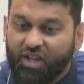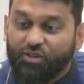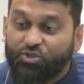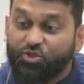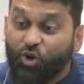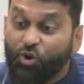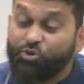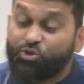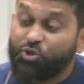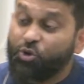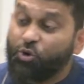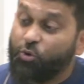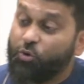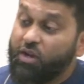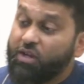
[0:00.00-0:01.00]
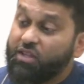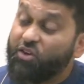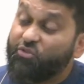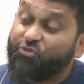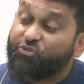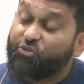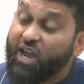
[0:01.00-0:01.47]
So too, the
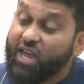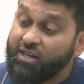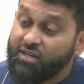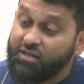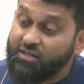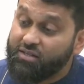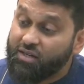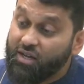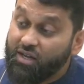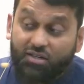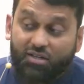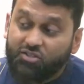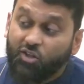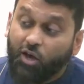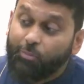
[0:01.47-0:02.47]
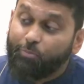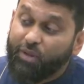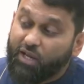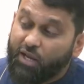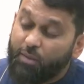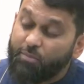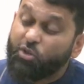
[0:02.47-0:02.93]
friend does not
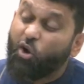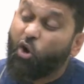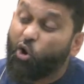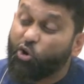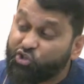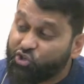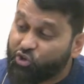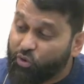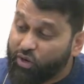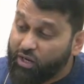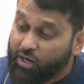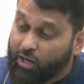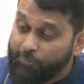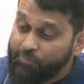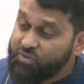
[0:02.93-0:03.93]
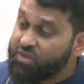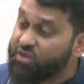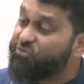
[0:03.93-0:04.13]
become the harsh critic.